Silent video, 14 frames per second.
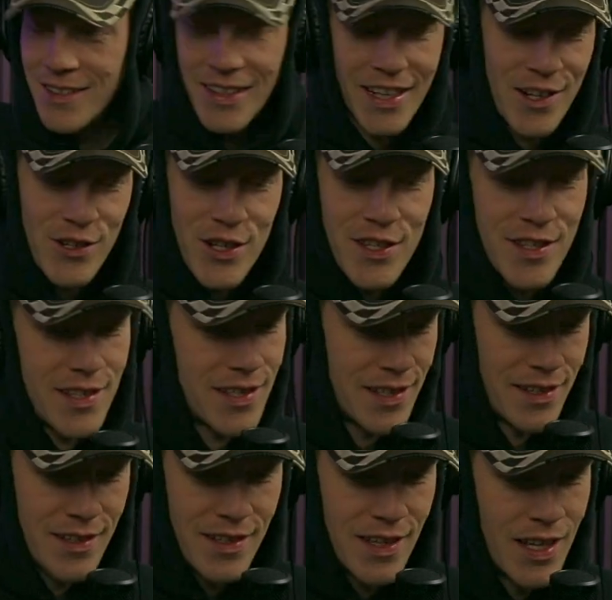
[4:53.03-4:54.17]
like, it's
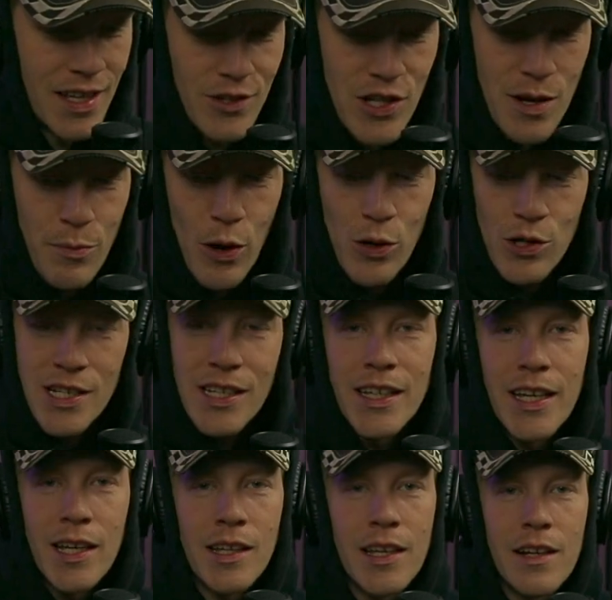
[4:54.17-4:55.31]
just, she approached it
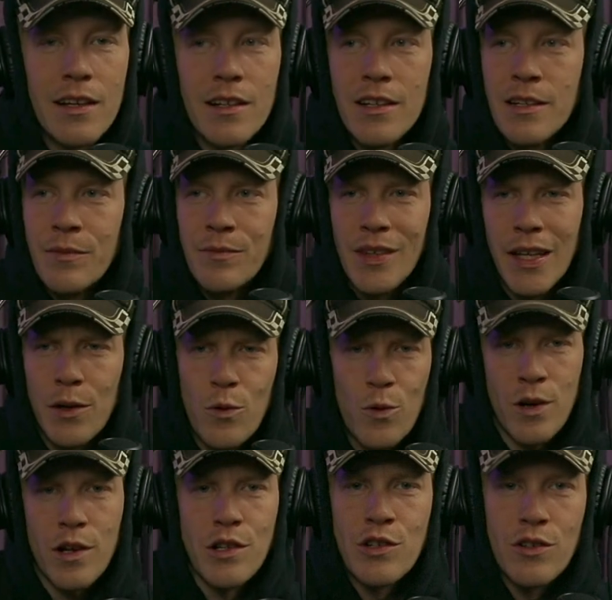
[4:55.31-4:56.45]
like an
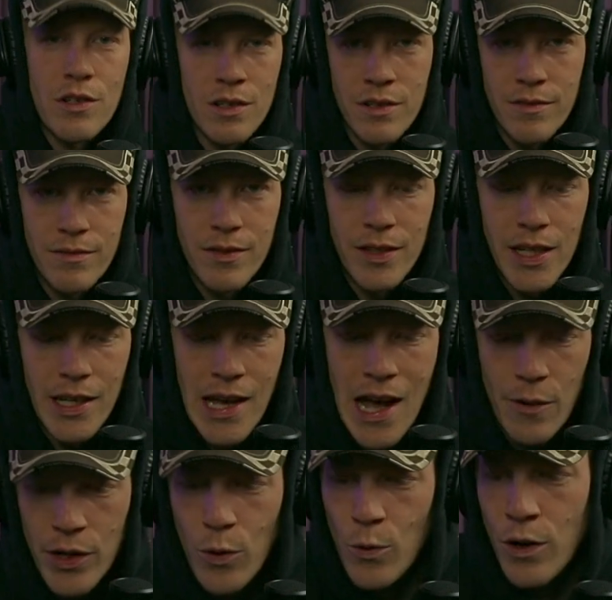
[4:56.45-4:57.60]
orchestra, like
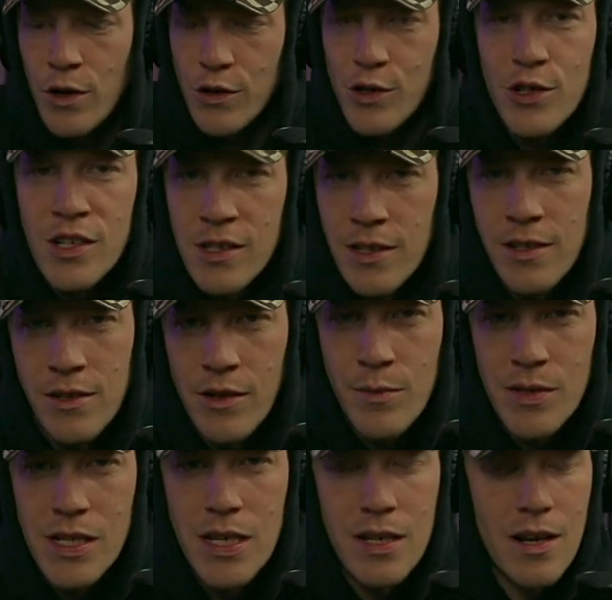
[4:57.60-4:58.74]
how an orchestra, you know what
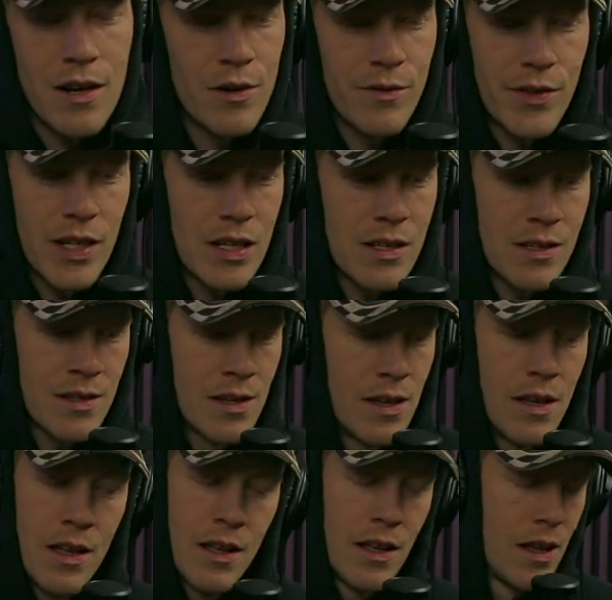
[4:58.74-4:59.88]
I'm saying? I don't know if you guys
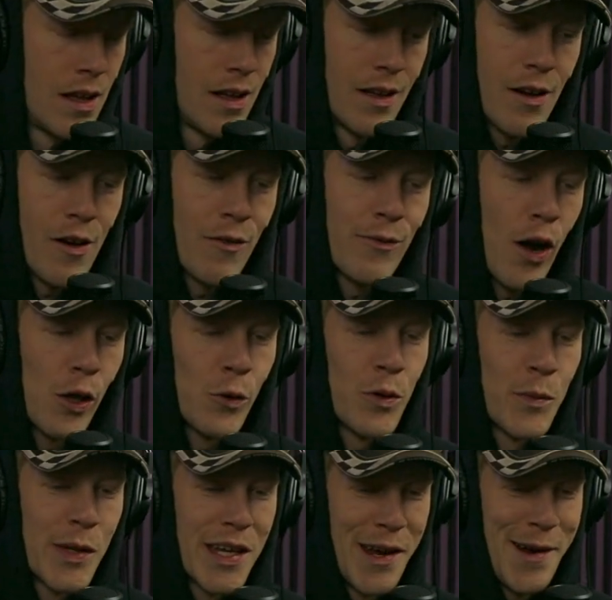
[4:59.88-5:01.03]
are
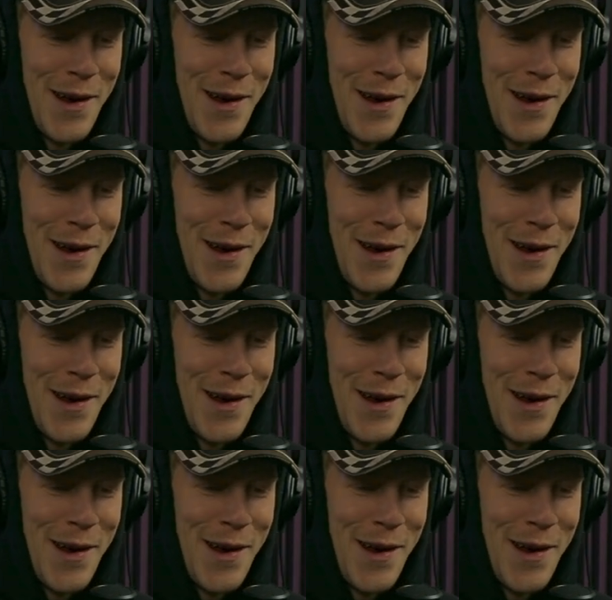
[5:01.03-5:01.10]
following me